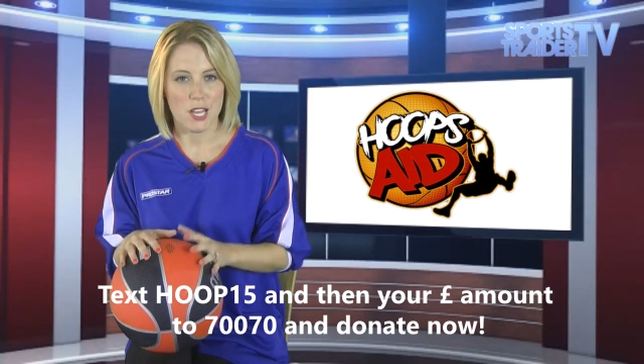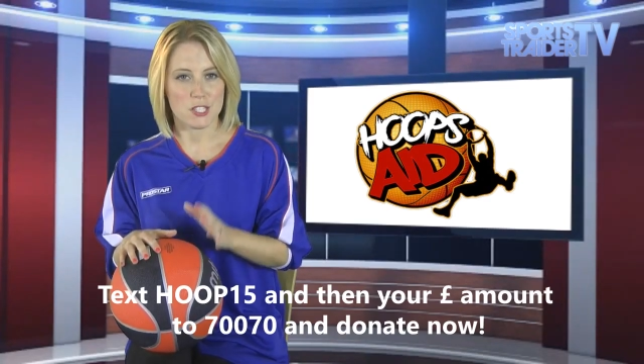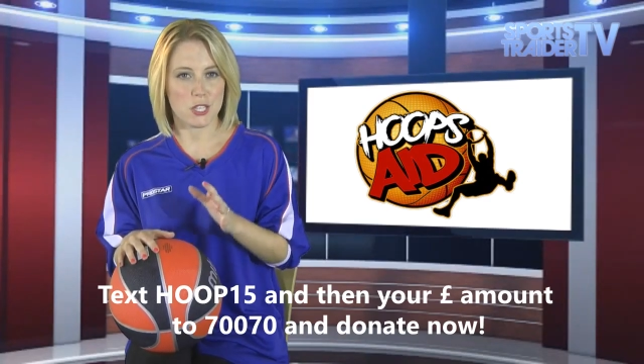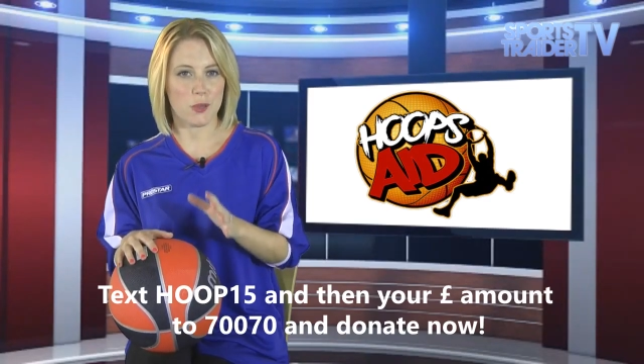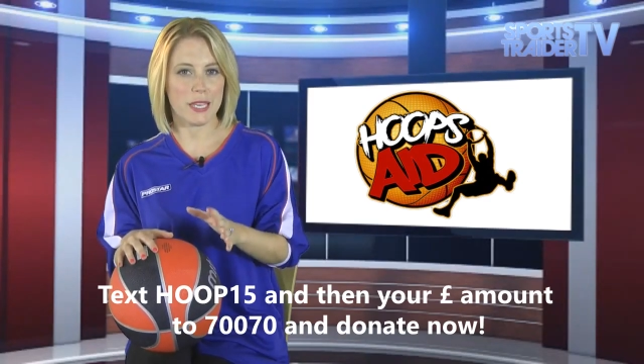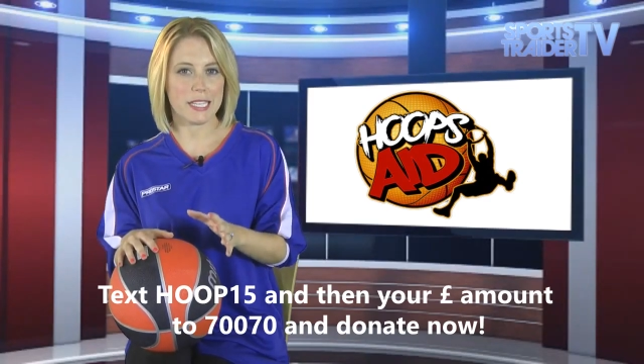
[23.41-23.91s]

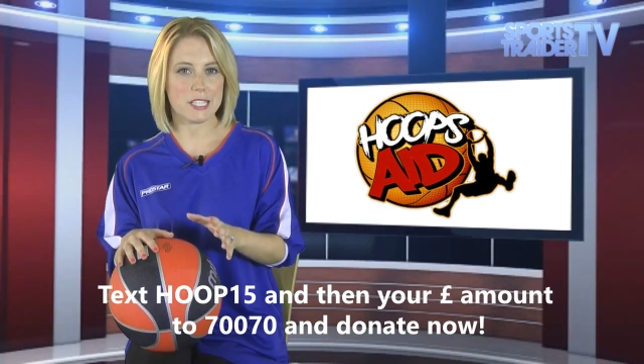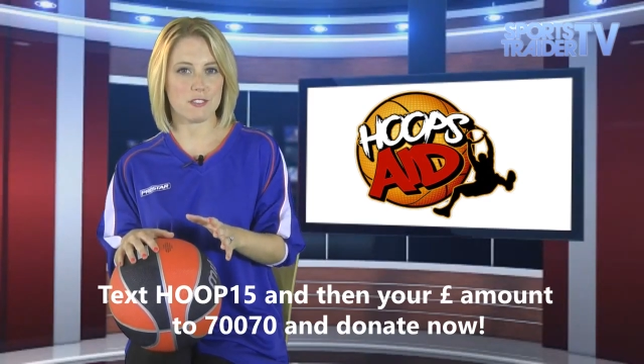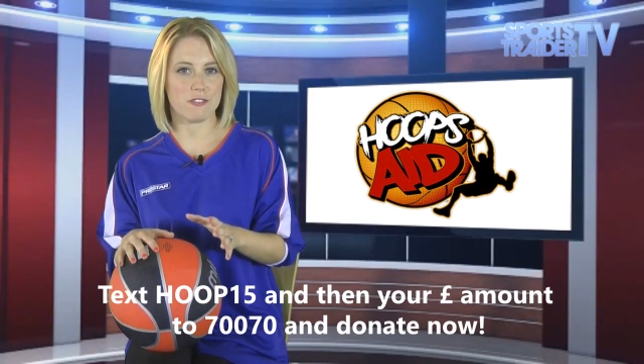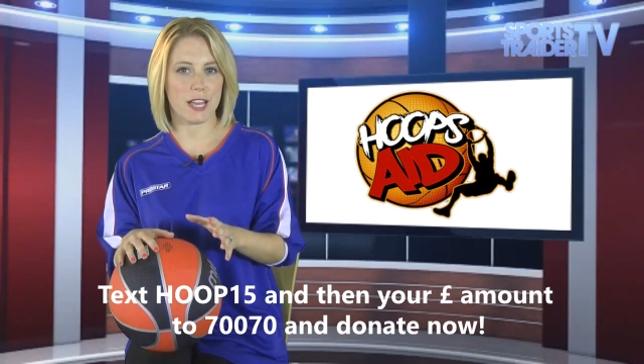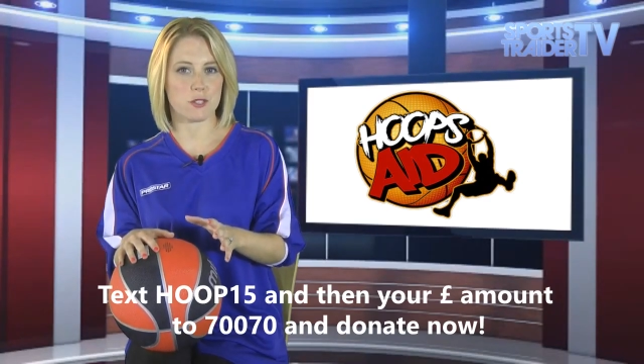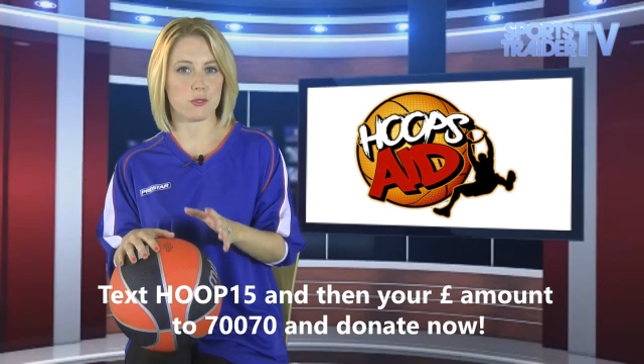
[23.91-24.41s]
So here's the
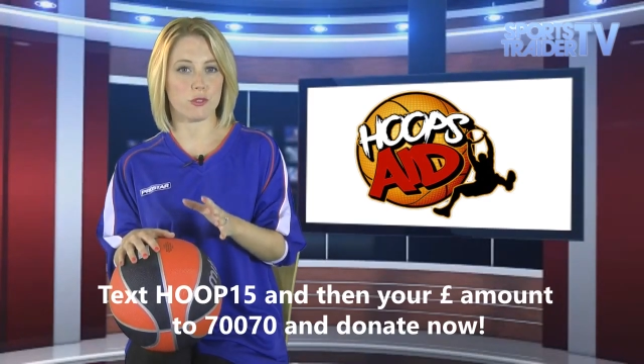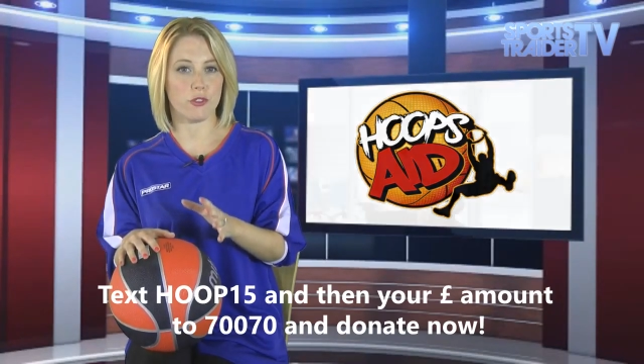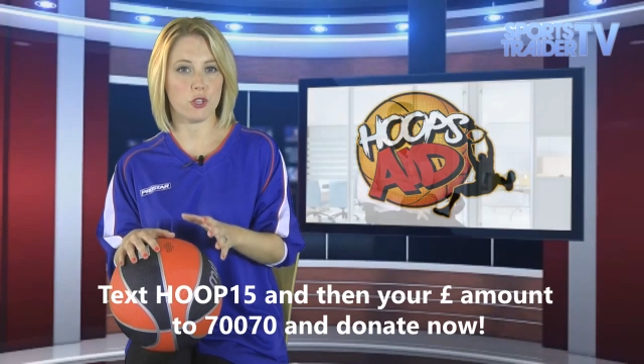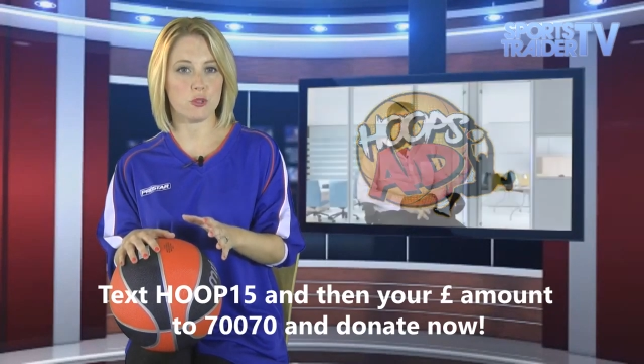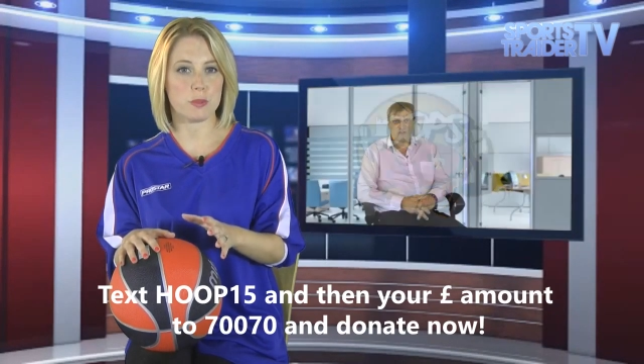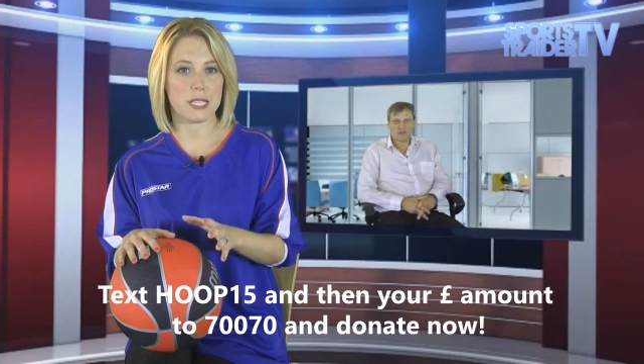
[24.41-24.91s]
founder of
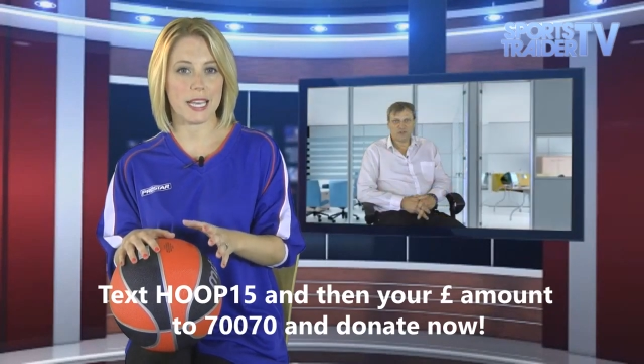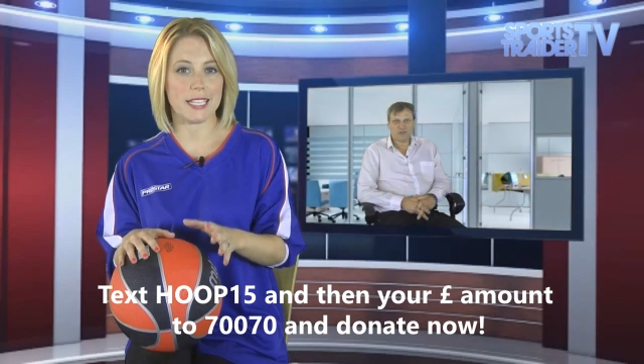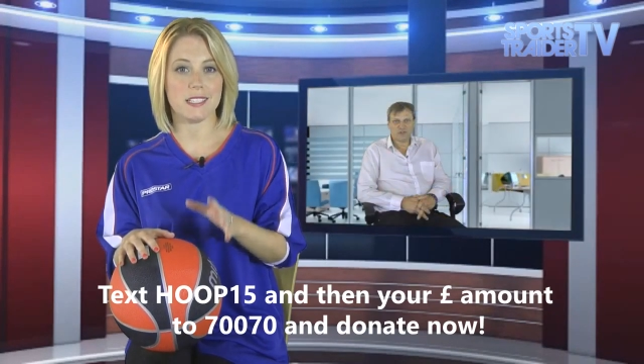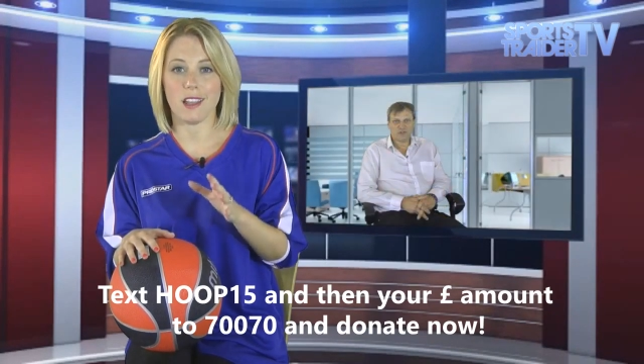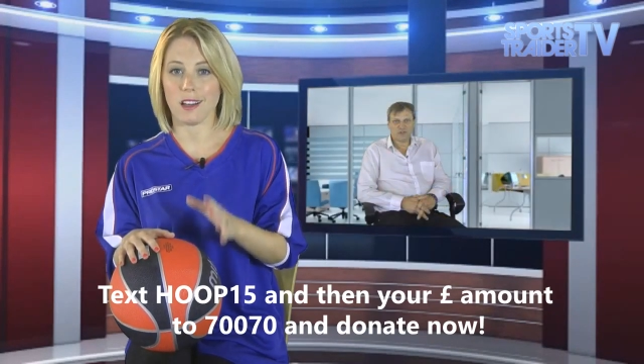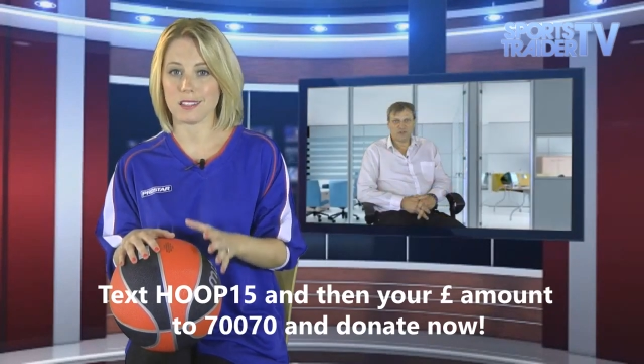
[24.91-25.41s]
Hoops
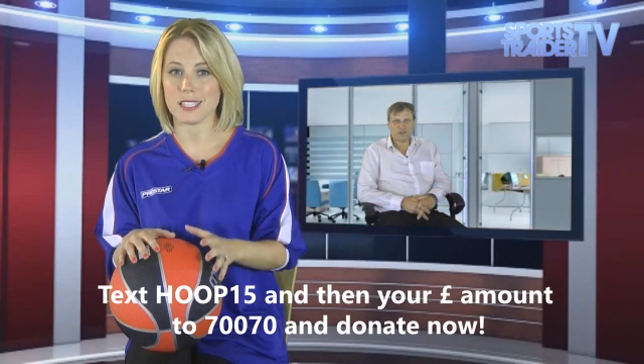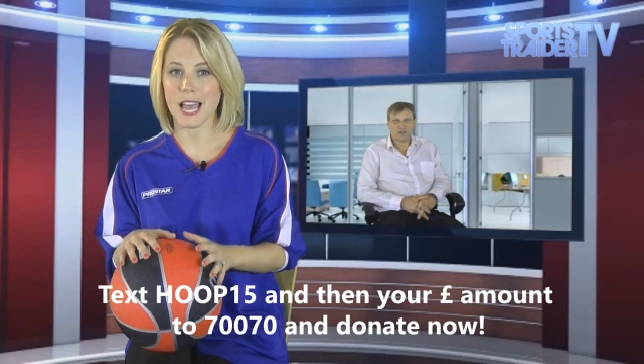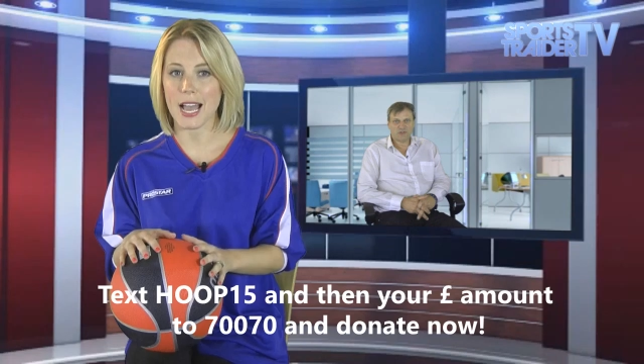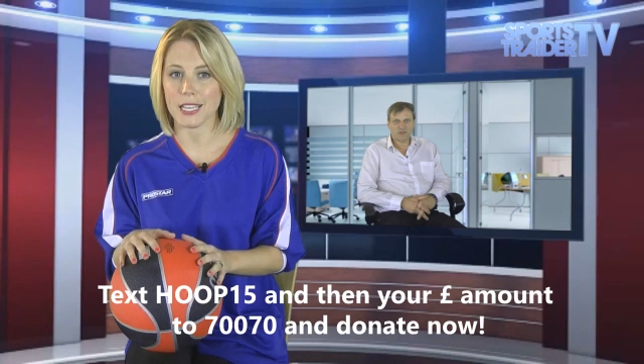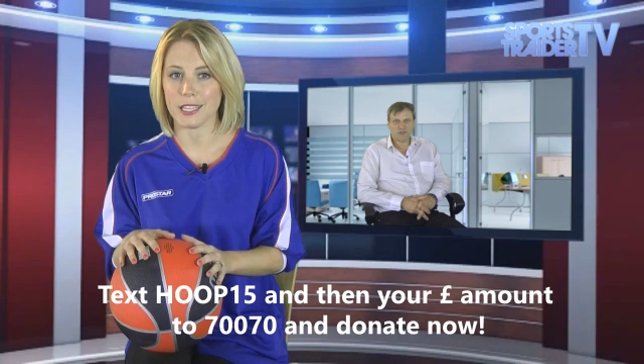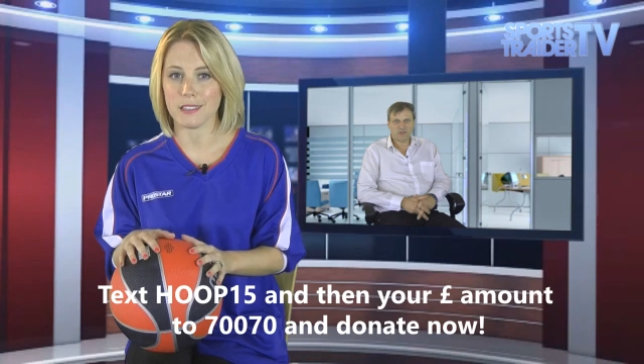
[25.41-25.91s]
Aid, Lance
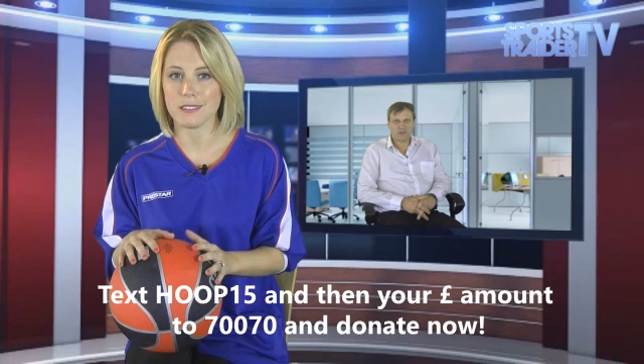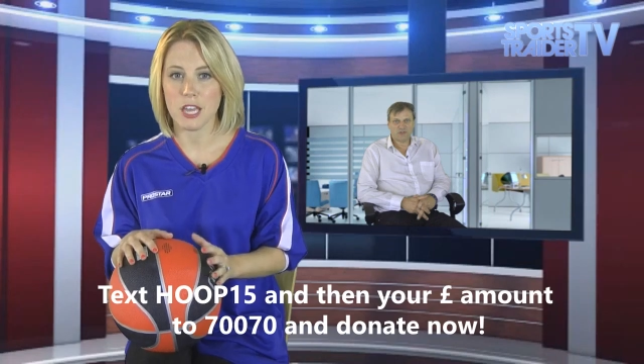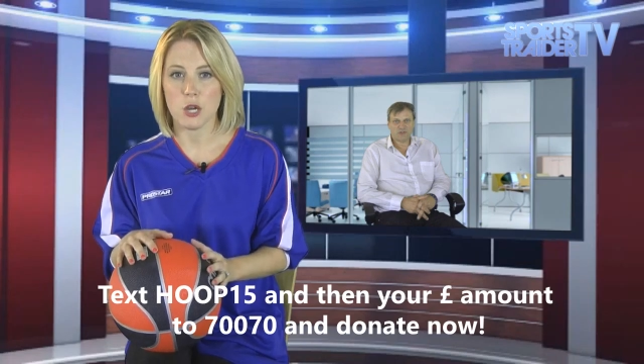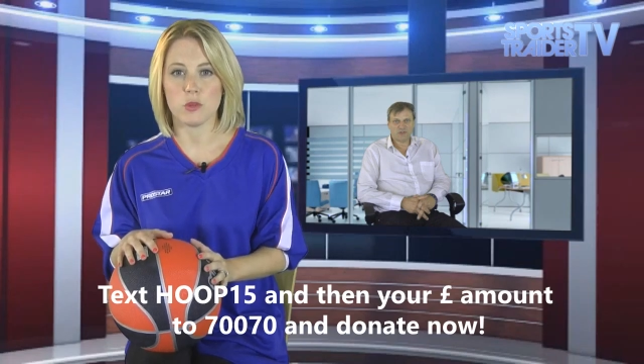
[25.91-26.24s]
Haggith,